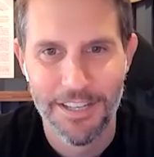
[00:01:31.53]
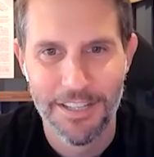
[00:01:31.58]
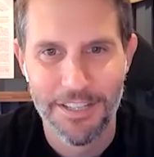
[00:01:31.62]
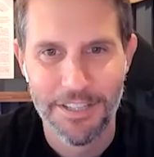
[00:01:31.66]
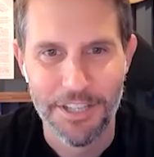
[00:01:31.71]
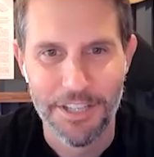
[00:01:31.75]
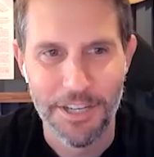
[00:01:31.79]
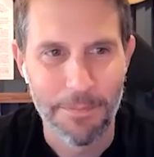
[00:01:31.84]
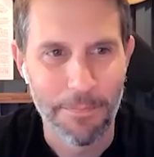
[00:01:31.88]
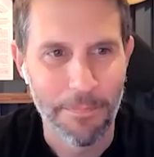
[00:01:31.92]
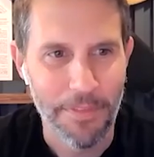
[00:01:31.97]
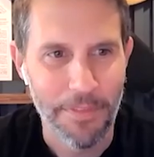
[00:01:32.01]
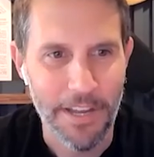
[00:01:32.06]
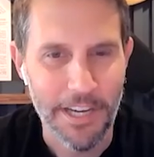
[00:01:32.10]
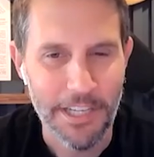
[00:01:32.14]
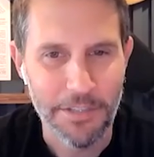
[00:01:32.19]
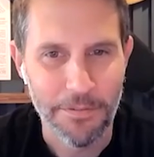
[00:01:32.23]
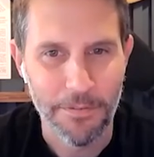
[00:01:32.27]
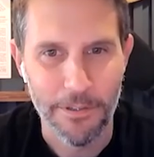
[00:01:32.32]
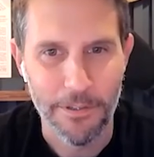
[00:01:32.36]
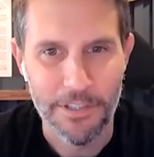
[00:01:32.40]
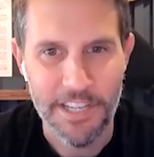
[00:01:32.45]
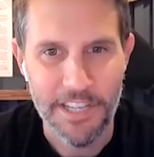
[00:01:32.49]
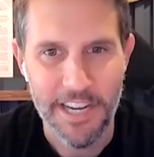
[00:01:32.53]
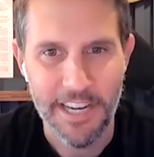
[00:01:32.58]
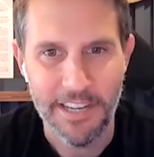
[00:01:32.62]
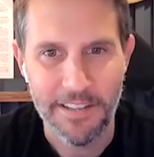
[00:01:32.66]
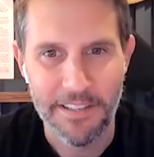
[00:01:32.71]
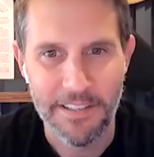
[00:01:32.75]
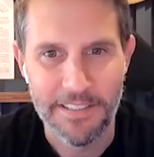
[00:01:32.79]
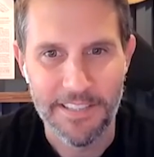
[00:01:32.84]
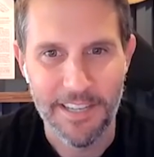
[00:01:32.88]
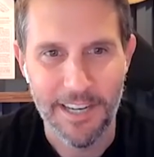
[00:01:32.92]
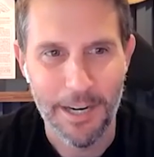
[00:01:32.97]
Jim, thanks for
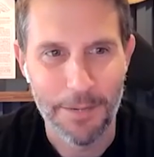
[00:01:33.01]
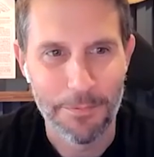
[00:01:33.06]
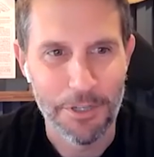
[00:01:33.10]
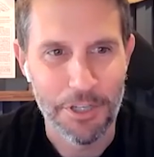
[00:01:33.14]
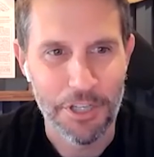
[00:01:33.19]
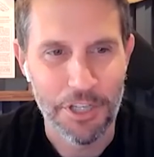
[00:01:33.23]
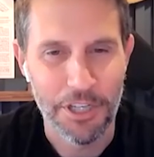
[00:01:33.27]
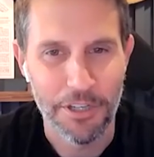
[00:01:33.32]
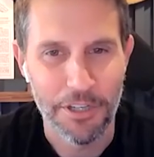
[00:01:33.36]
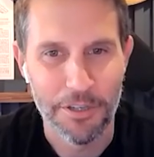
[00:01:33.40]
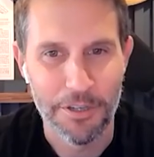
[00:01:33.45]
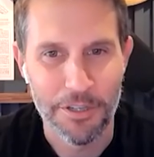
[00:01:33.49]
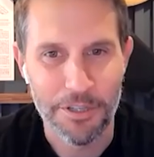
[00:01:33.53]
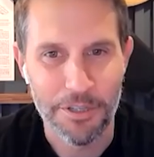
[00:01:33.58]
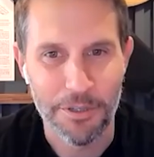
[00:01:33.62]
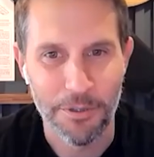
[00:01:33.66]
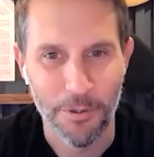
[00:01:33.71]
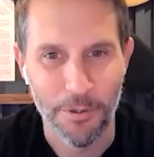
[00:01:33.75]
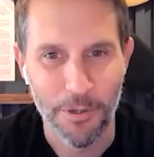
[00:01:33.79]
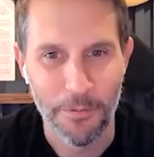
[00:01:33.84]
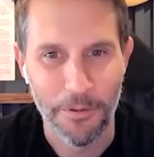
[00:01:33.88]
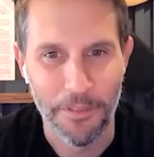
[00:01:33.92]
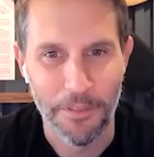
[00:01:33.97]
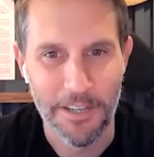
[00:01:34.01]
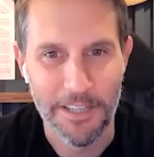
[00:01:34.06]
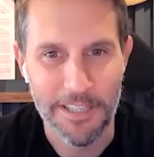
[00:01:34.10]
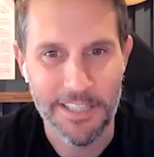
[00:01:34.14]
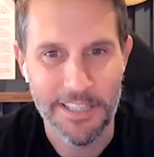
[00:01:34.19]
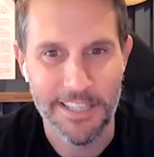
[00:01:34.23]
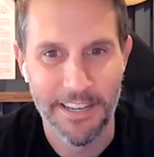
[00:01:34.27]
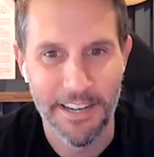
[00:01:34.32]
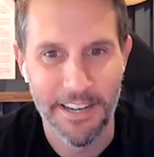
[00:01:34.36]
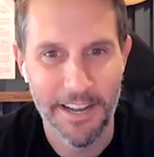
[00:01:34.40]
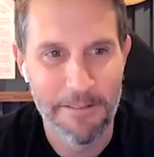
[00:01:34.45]
taking the time to share your story with
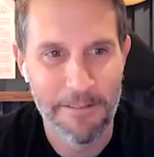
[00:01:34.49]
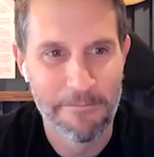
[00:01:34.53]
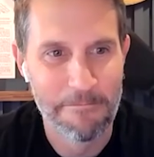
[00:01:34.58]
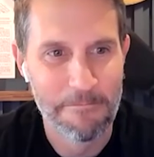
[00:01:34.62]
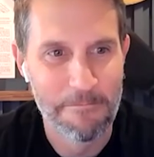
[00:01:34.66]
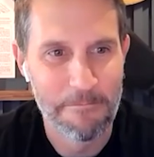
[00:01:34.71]
us today.